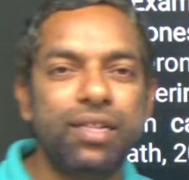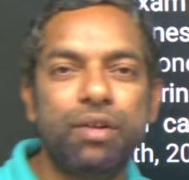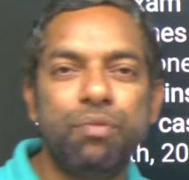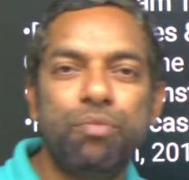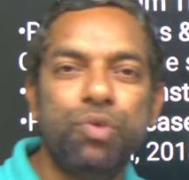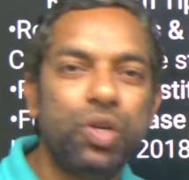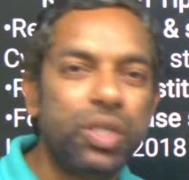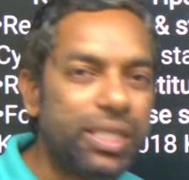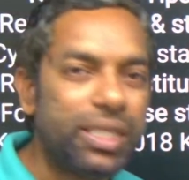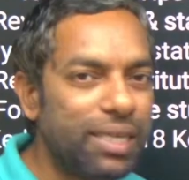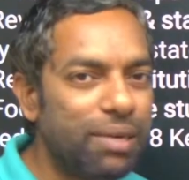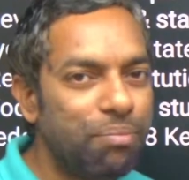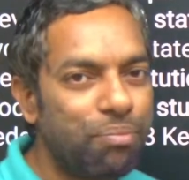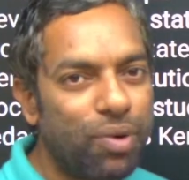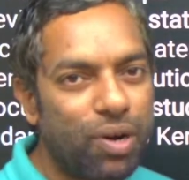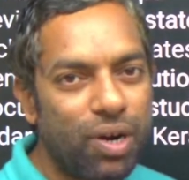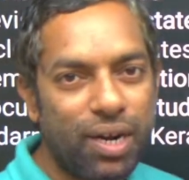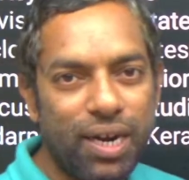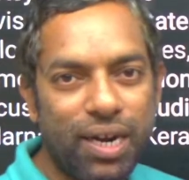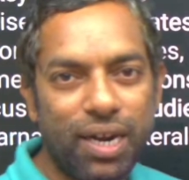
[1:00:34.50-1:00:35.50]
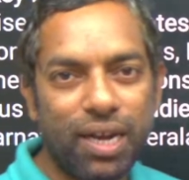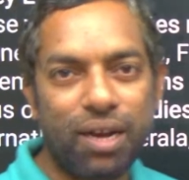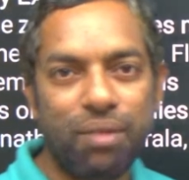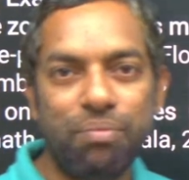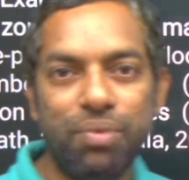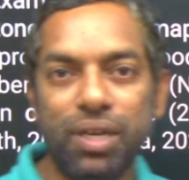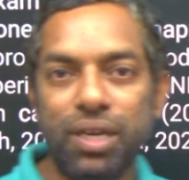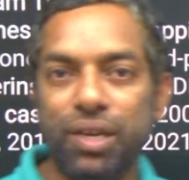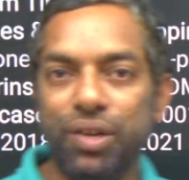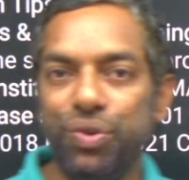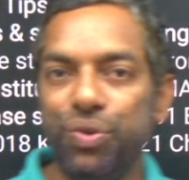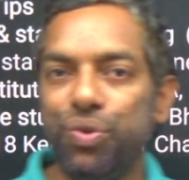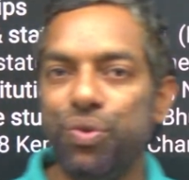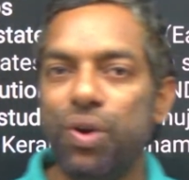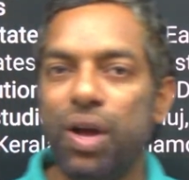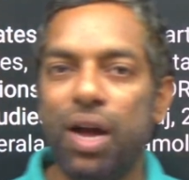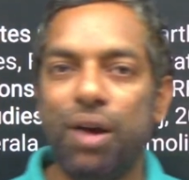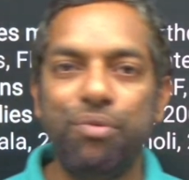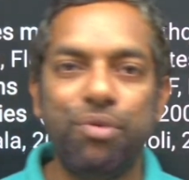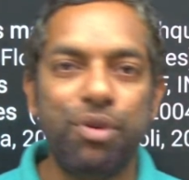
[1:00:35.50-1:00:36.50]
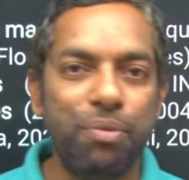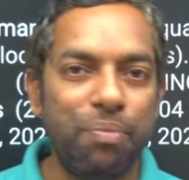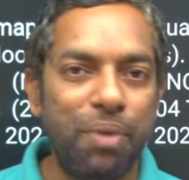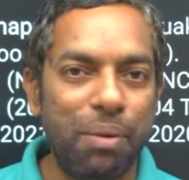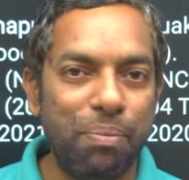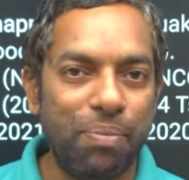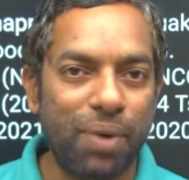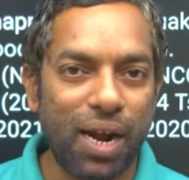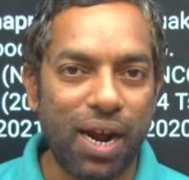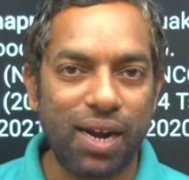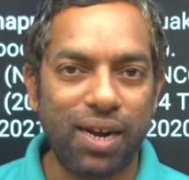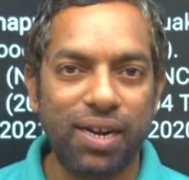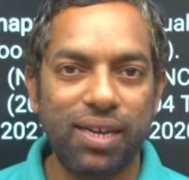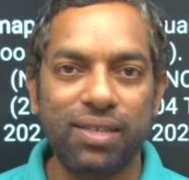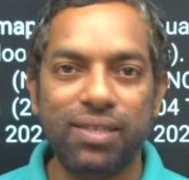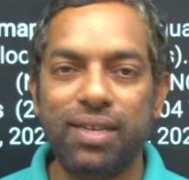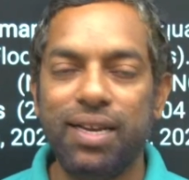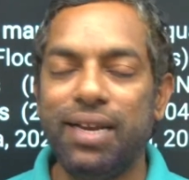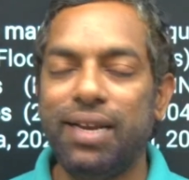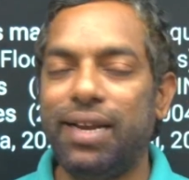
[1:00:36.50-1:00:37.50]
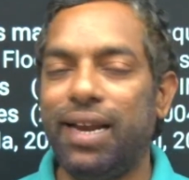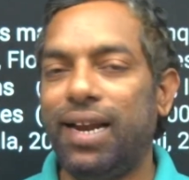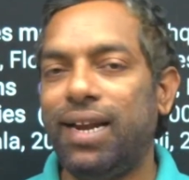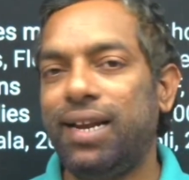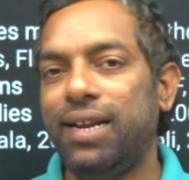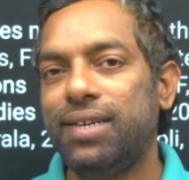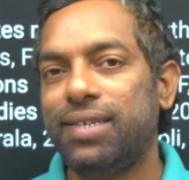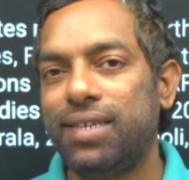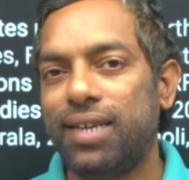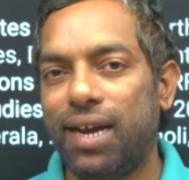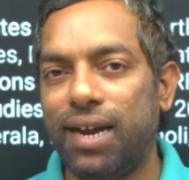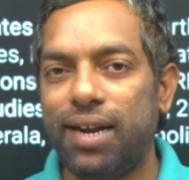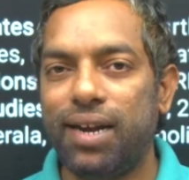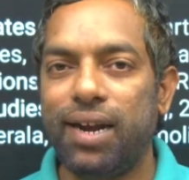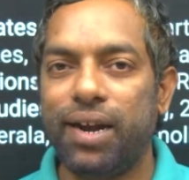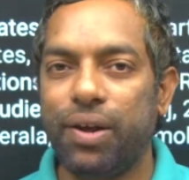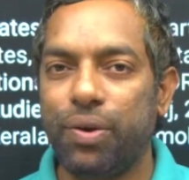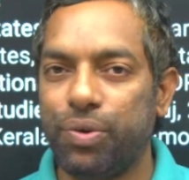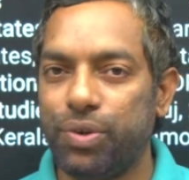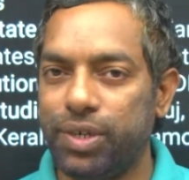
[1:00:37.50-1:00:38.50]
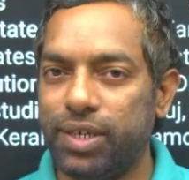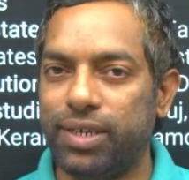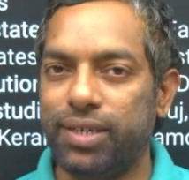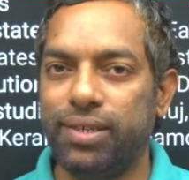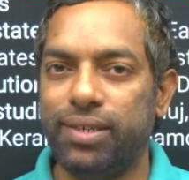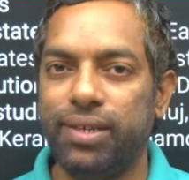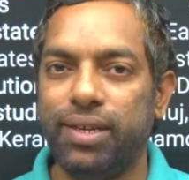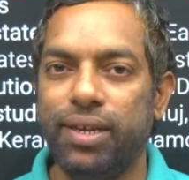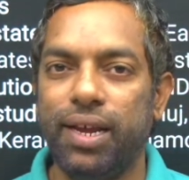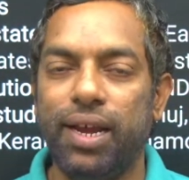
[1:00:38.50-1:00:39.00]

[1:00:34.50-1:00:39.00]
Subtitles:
most important topic. You have to be practice at least 100 questions,